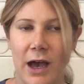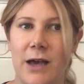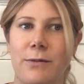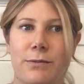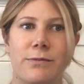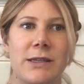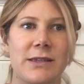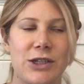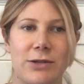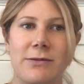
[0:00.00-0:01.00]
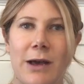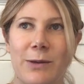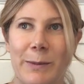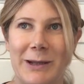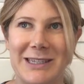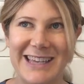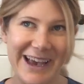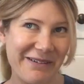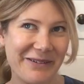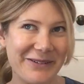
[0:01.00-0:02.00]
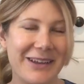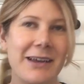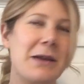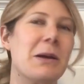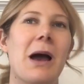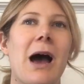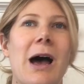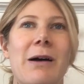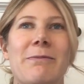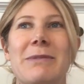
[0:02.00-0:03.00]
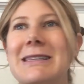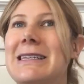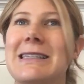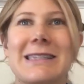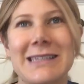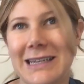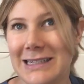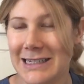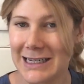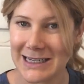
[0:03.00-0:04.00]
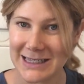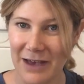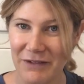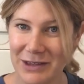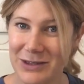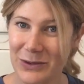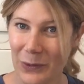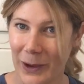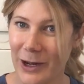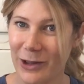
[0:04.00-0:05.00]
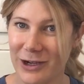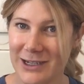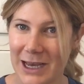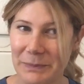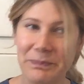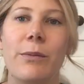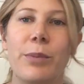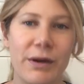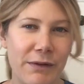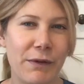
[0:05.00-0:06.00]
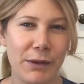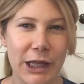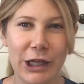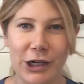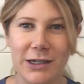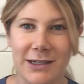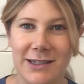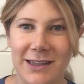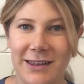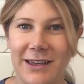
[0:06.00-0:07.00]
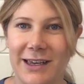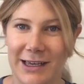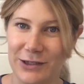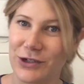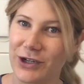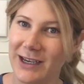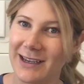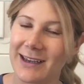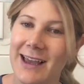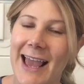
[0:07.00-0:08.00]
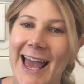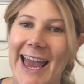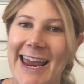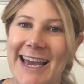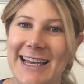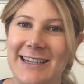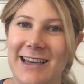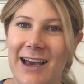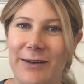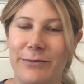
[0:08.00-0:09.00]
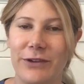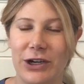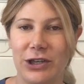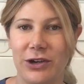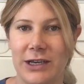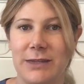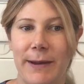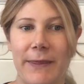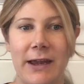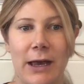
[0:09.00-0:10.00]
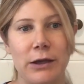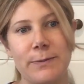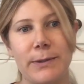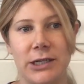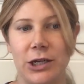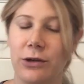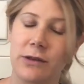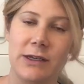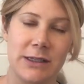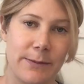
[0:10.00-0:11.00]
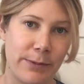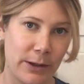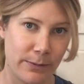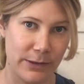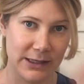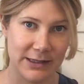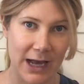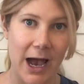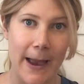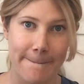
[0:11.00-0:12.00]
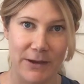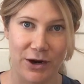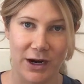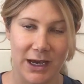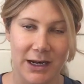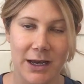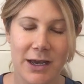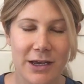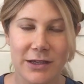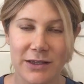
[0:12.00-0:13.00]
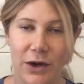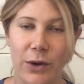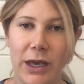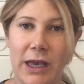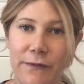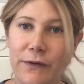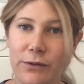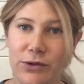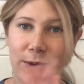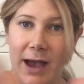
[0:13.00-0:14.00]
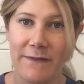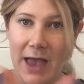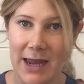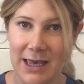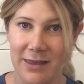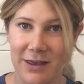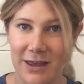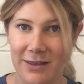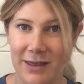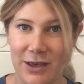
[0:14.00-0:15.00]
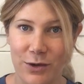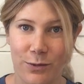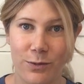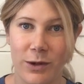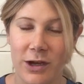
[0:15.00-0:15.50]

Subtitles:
1997, so quite a long time. But I've never really looked into the history, and I'm very curious about that now, in particular this time period. So if you do have anything that you